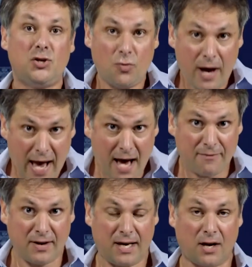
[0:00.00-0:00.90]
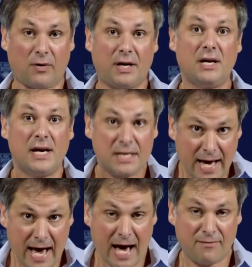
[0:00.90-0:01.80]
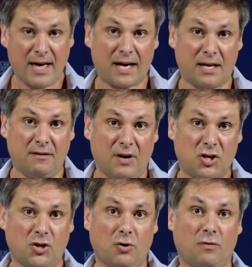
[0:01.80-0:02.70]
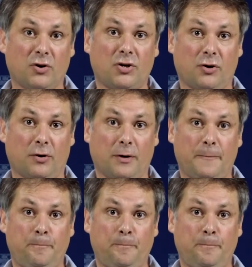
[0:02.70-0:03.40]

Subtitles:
to have a hearing to have that conviction overturned.